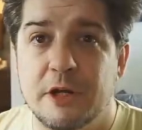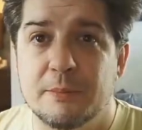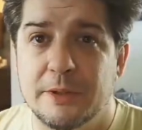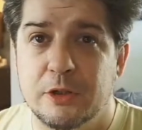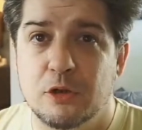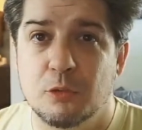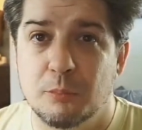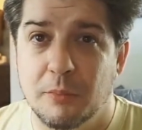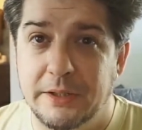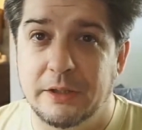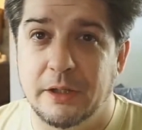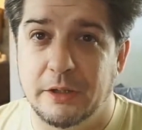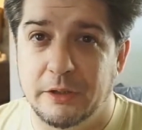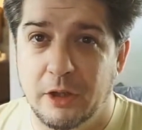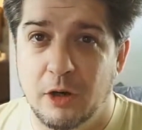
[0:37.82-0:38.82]
anybody who
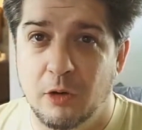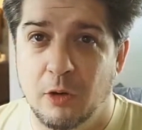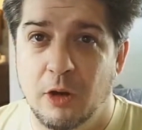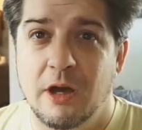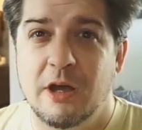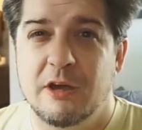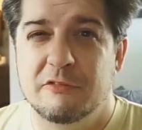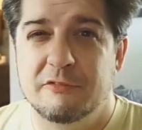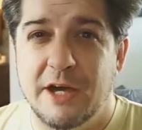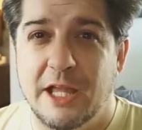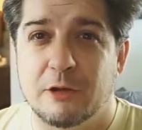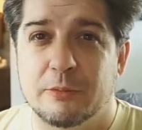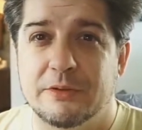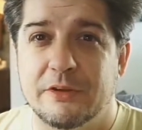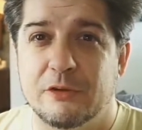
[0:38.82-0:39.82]
might not know,
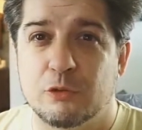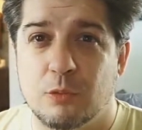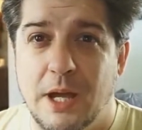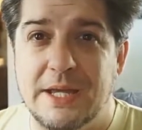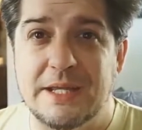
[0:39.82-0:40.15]
Valorant is